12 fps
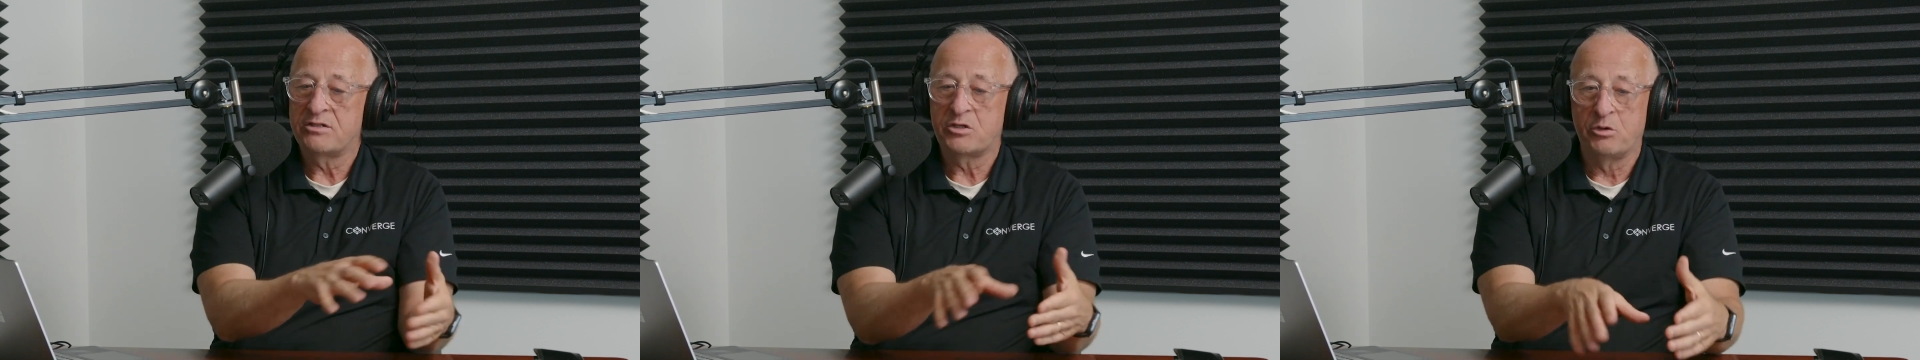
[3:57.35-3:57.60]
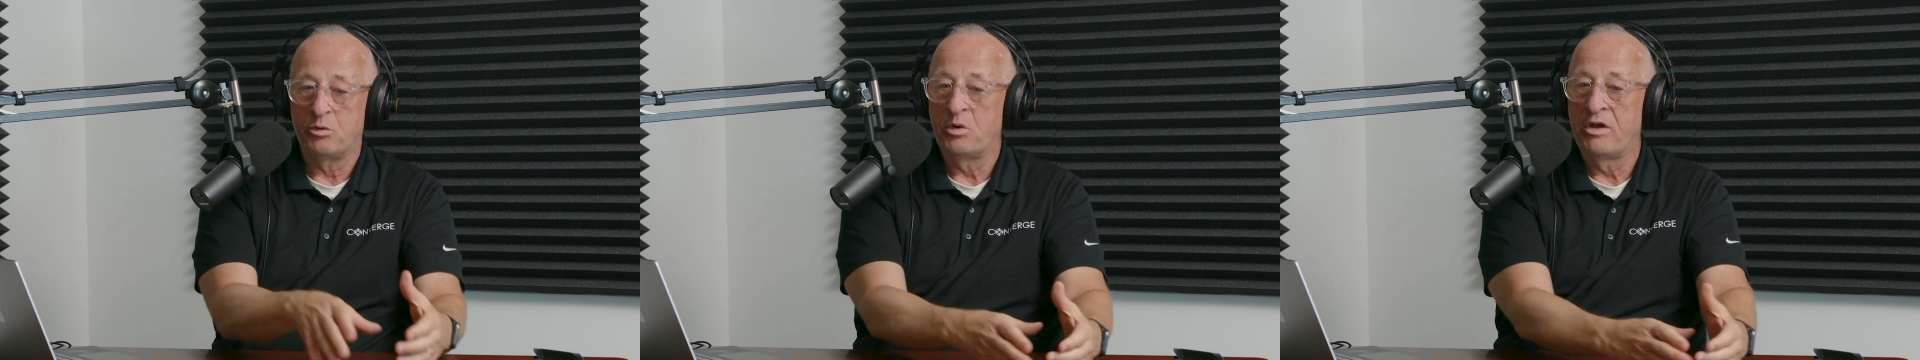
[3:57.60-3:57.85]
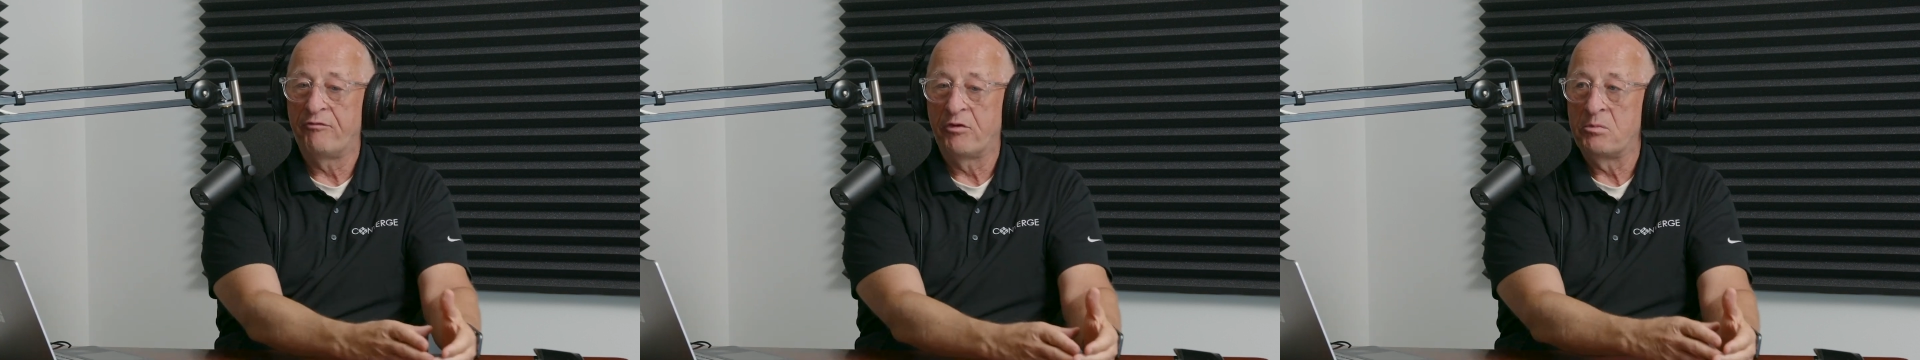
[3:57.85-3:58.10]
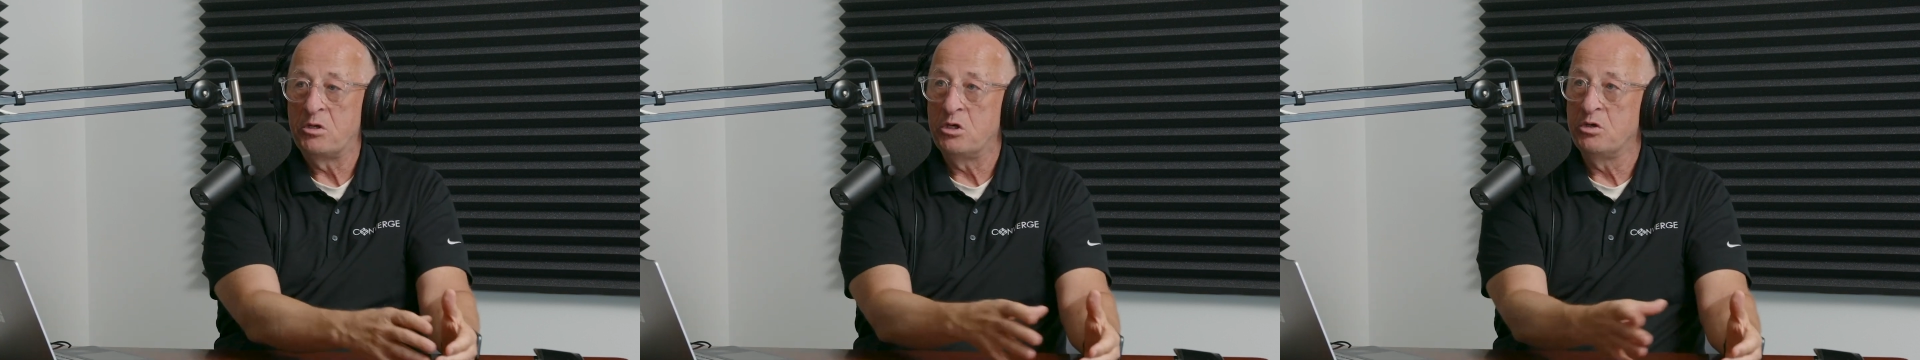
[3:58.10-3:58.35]
So it went
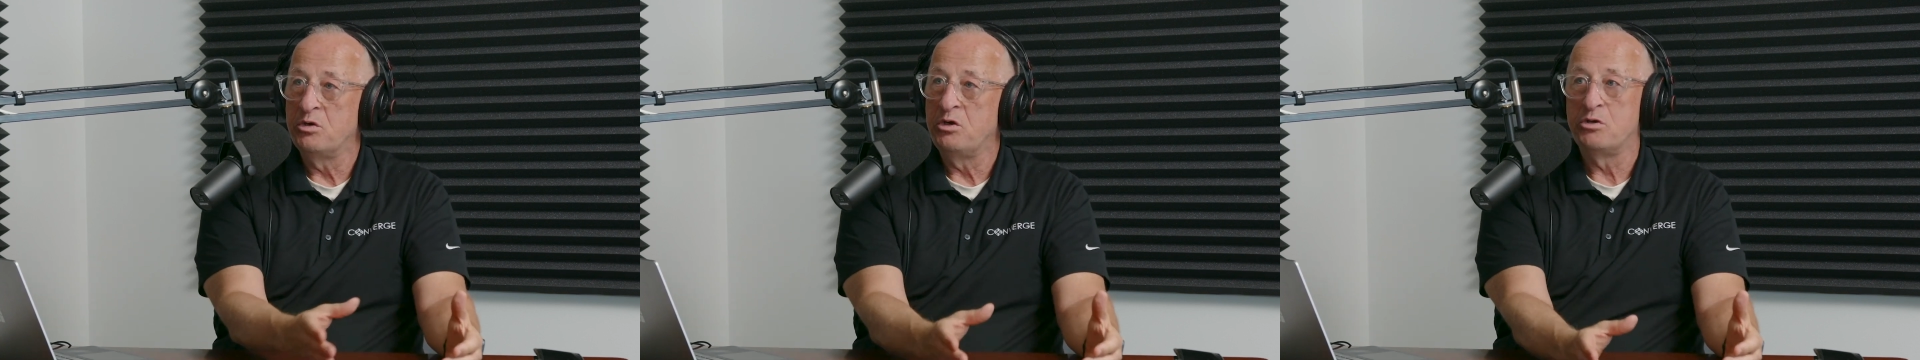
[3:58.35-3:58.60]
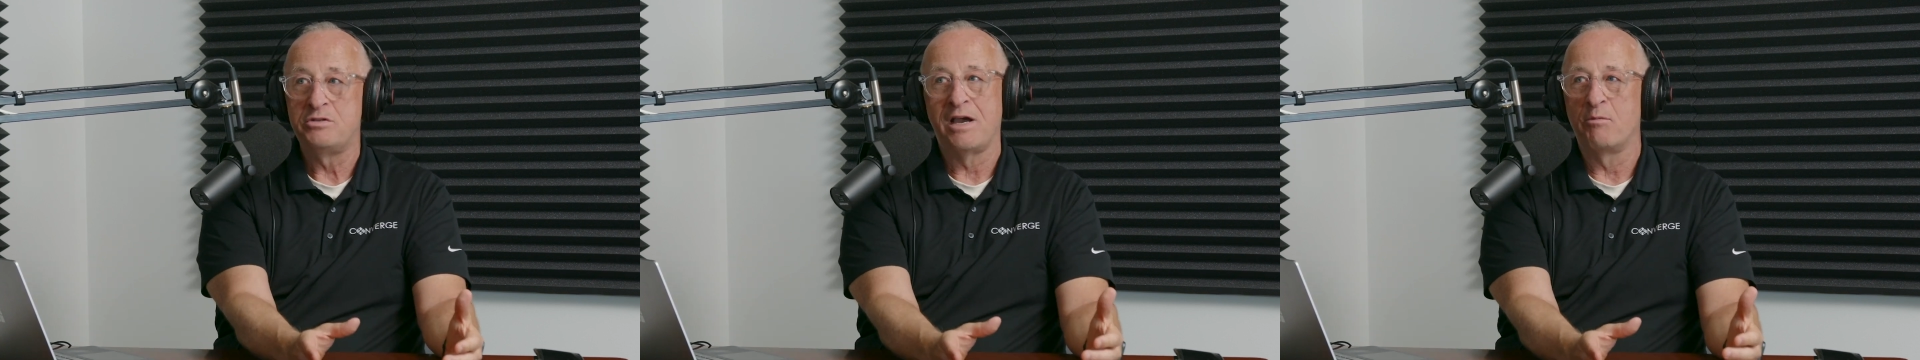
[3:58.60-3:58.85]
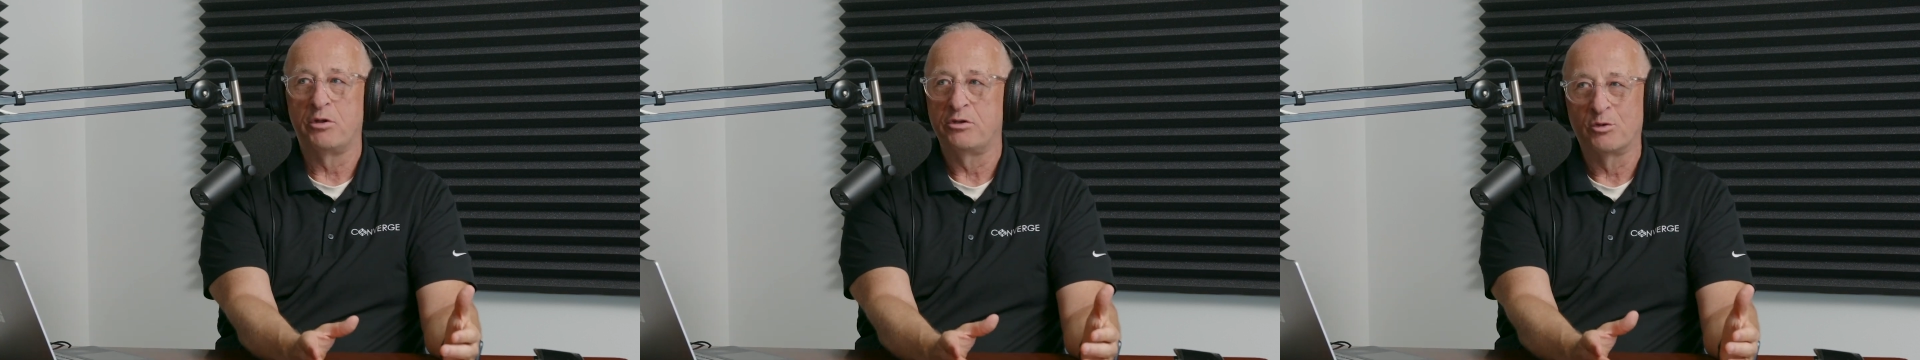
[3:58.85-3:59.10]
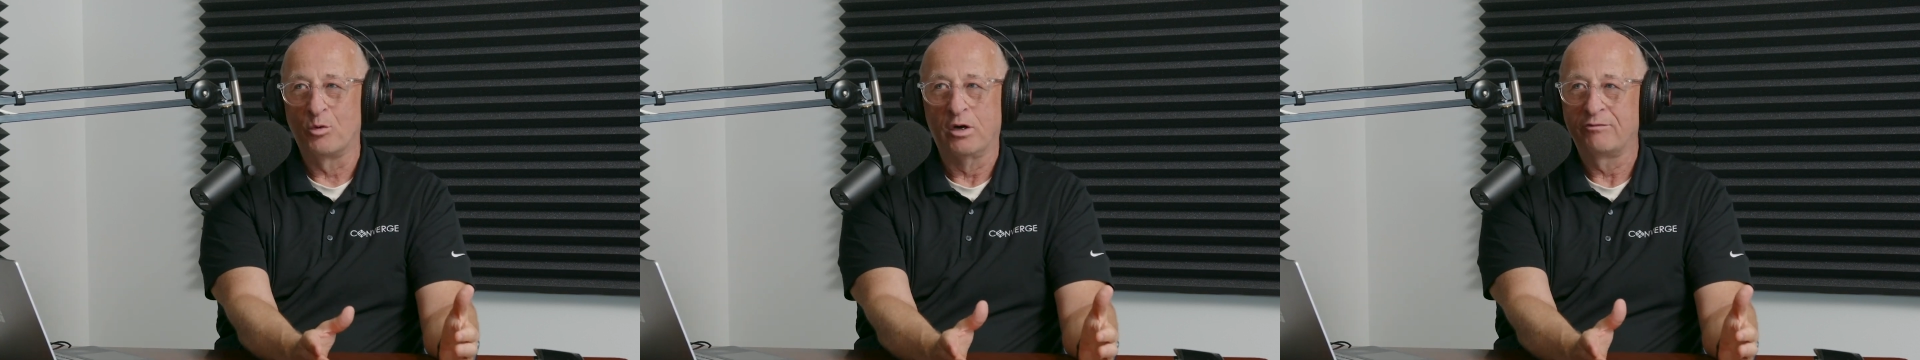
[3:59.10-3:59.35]
from you doubled
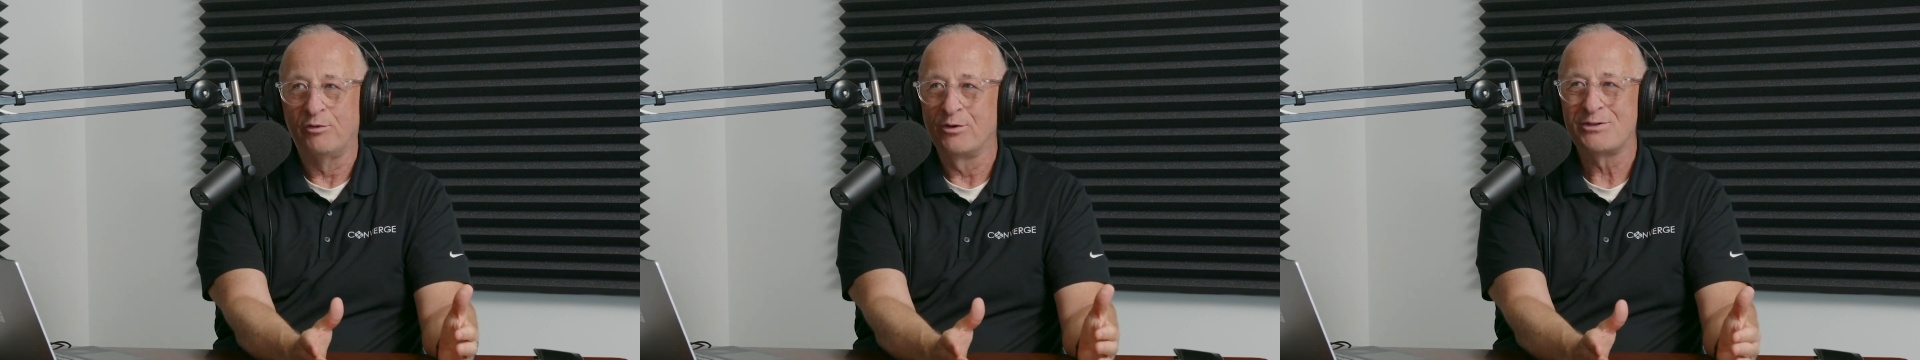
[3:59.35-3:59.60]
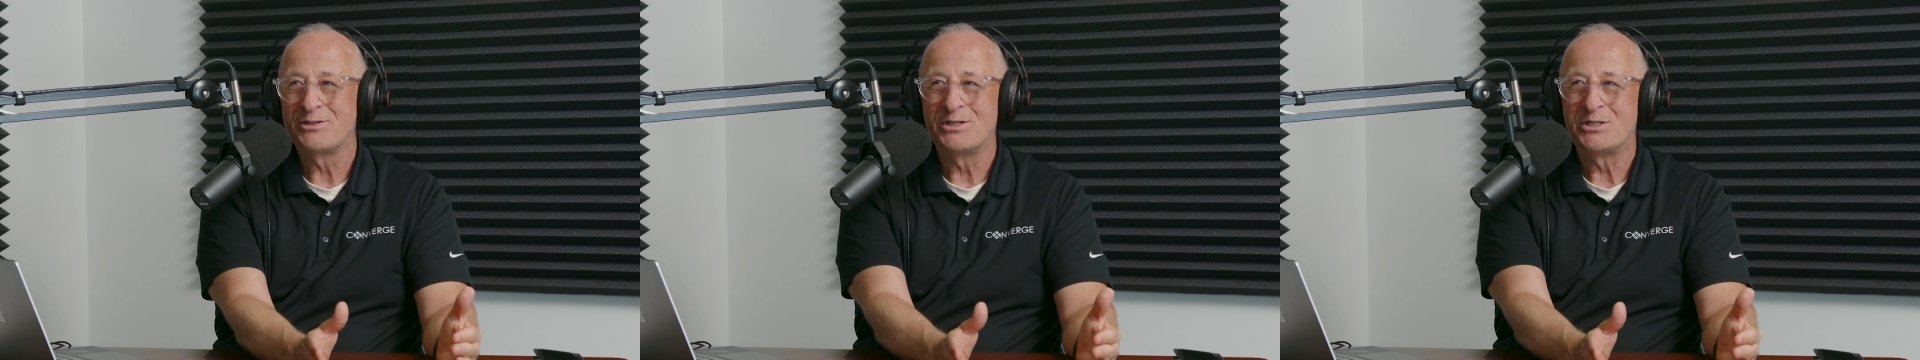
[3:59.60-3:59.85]
their workforce to